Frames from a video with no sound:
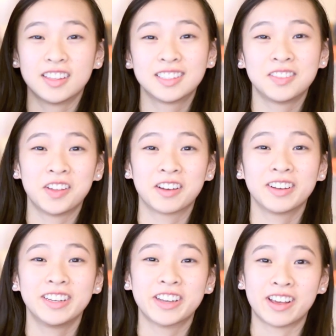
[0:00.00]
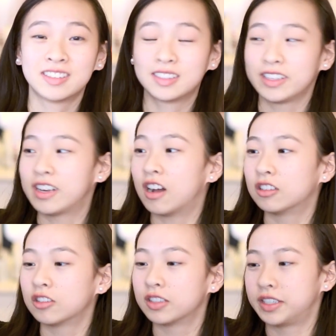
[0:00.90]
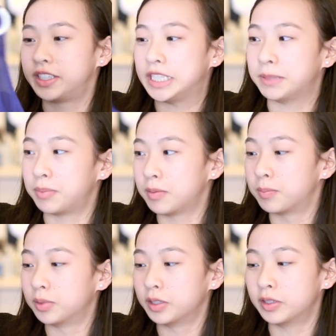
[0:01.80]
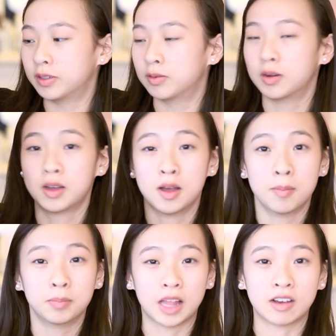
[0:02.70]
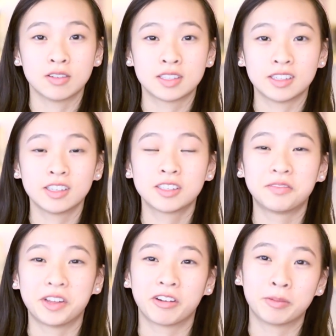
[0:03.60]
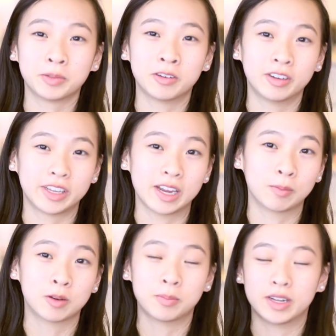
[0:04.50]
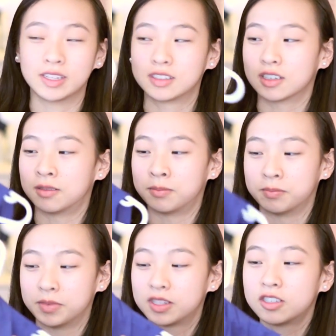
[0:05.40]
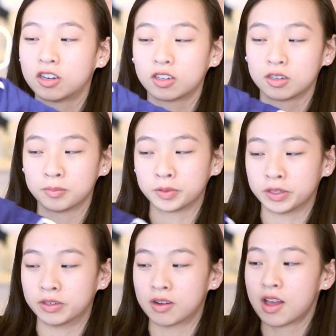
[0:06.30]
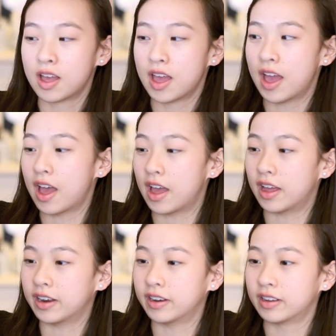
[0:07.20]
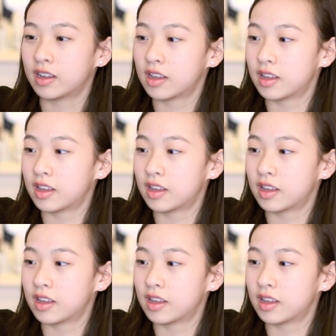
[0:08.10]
This very nicely colored deep blue blouse. It looks very blue on camera, but it's um it's a darker blue, and